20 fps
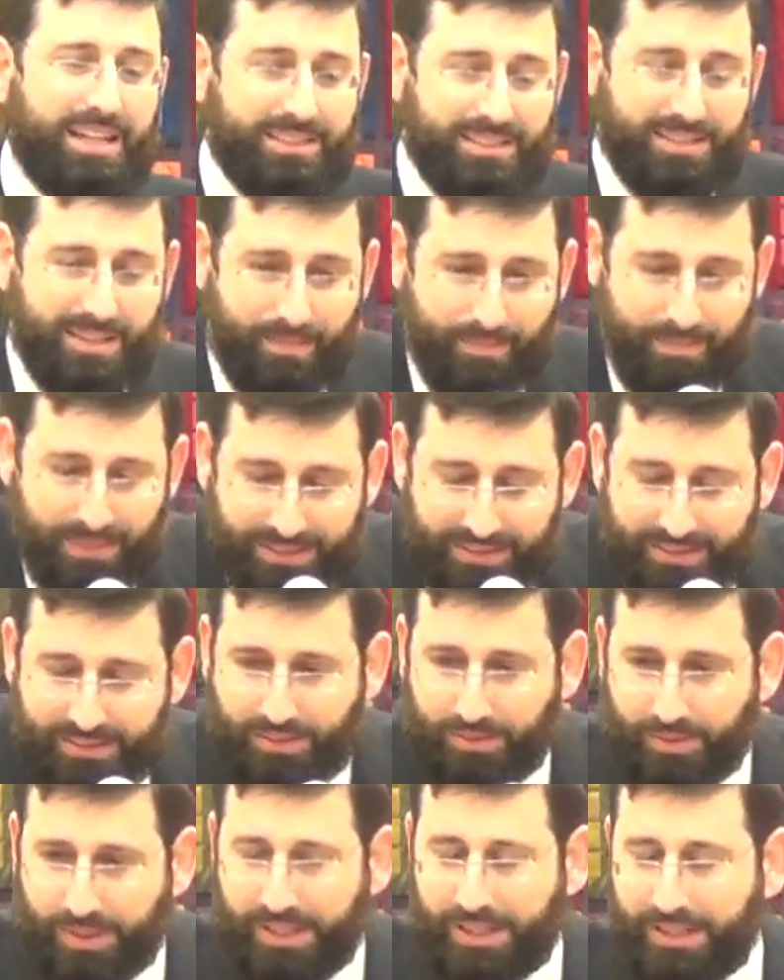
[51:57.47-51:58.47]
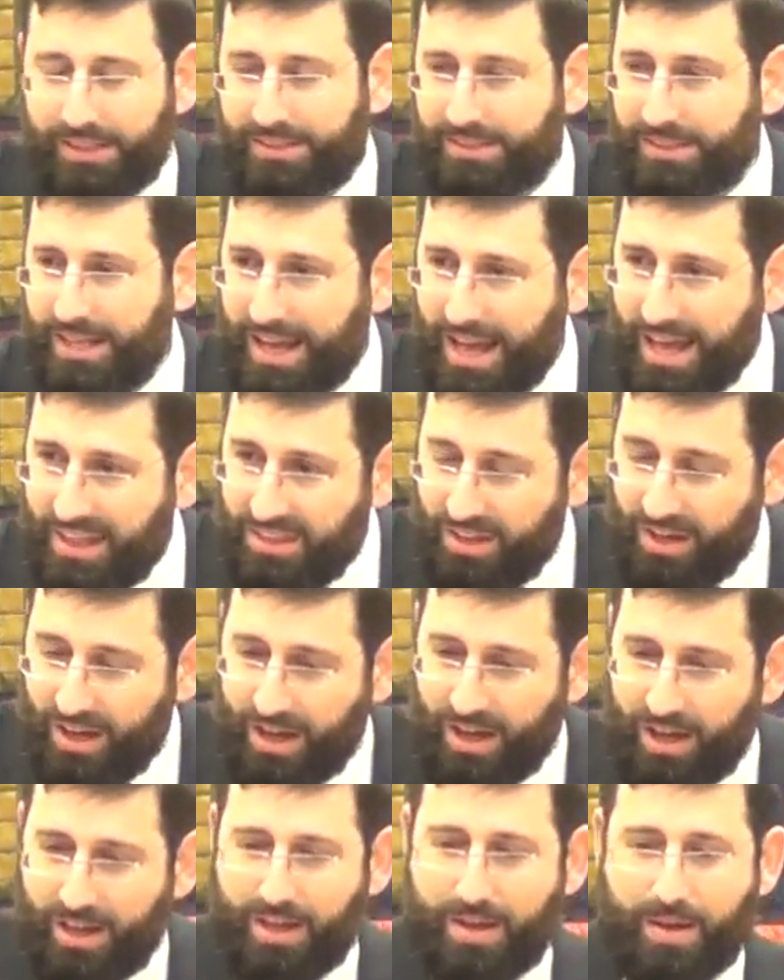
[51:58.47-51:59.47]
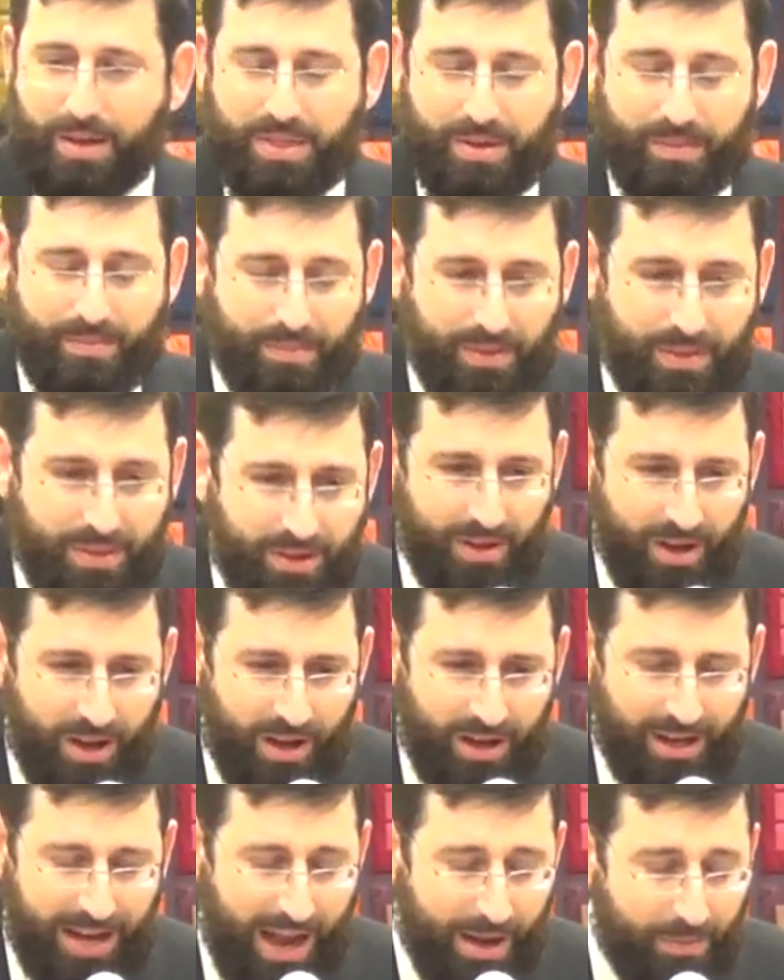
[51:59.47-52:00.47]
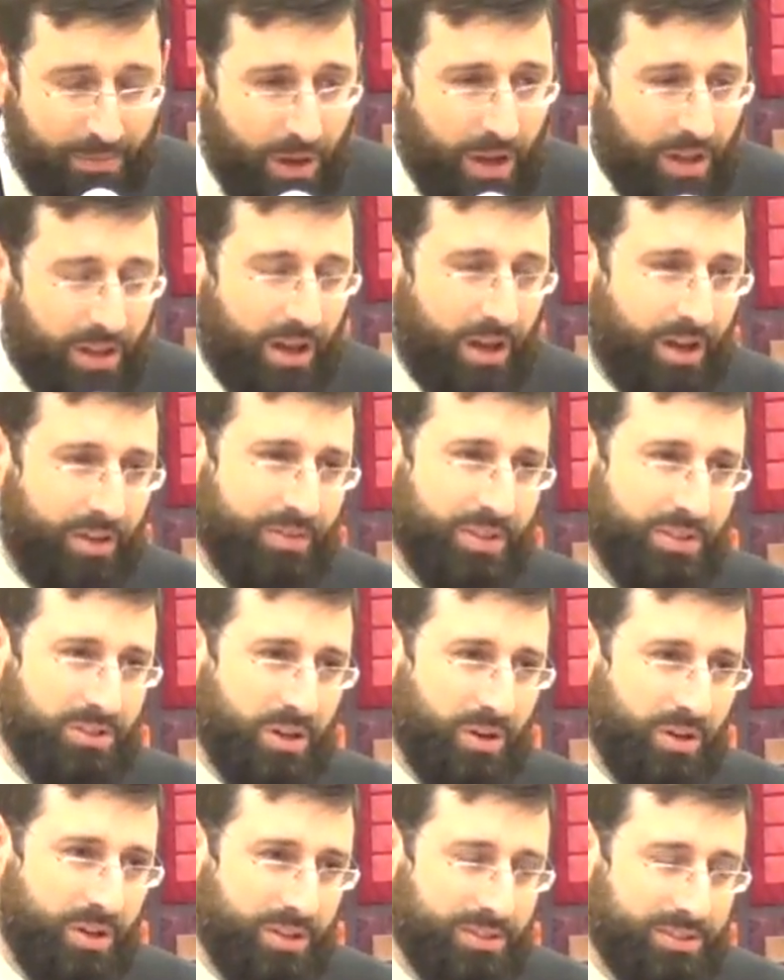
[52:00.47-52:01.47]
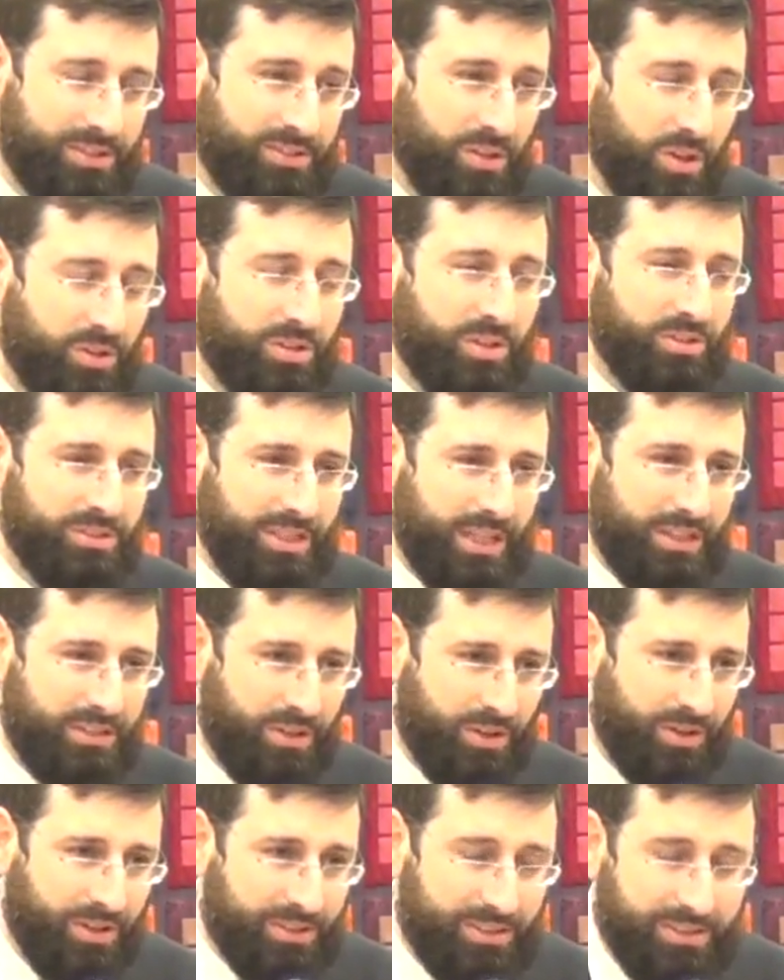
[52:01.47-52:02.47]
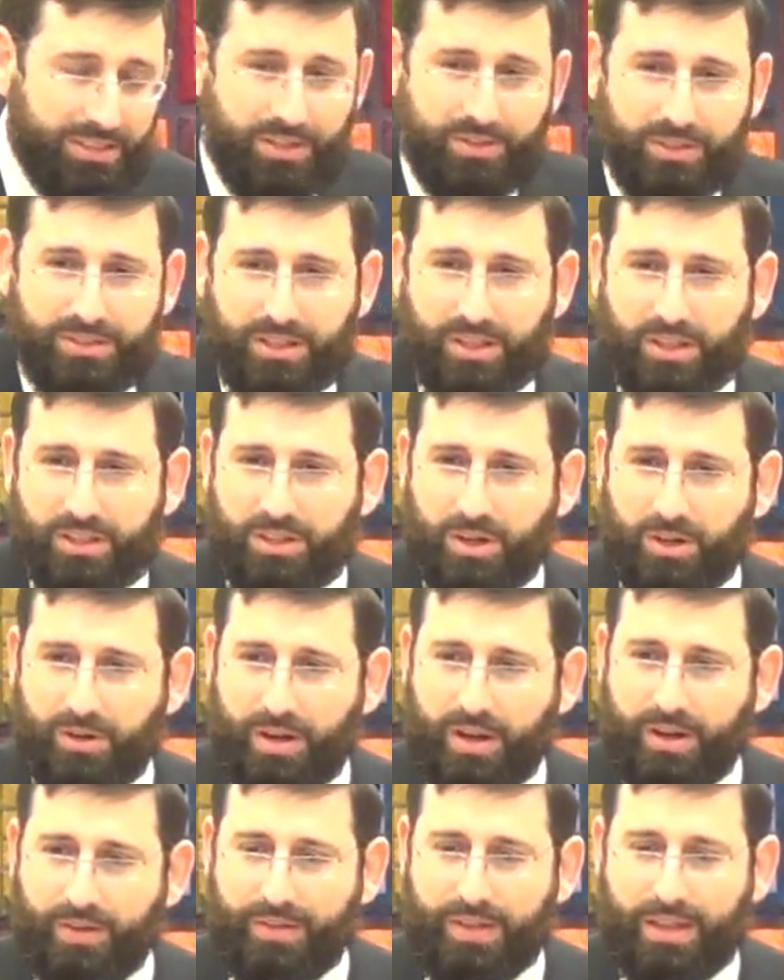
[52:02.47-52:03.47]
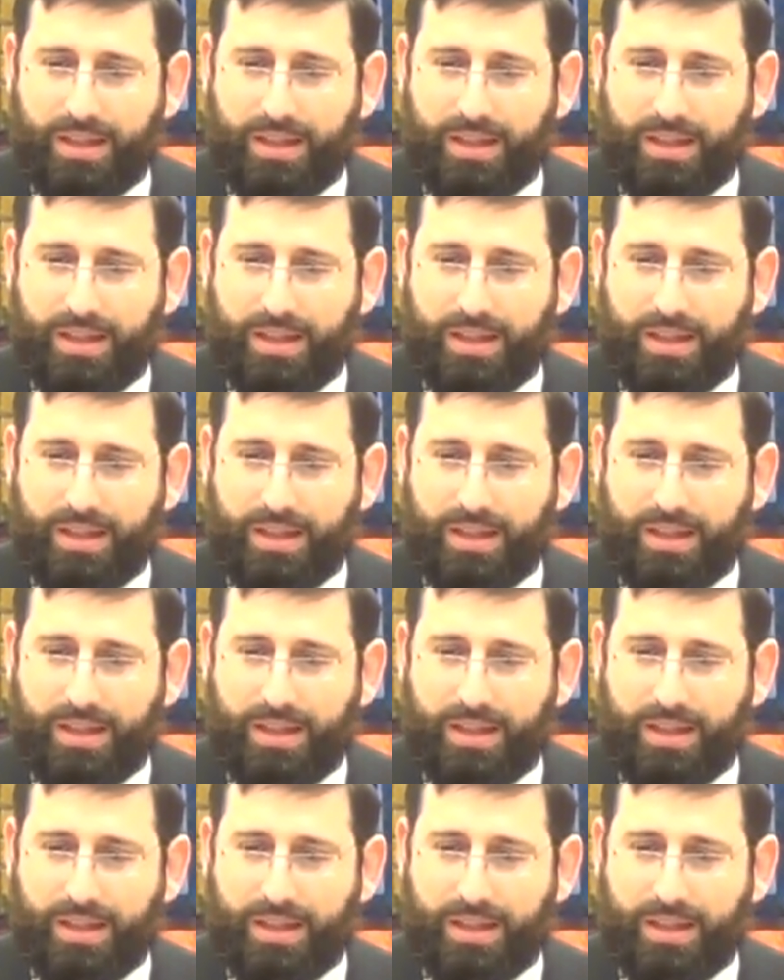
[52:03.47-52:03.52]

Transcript: It's the mysteries and the, the, the Kabbalah of the Torah, the Sodos of the Torah, the secrets of the Torah.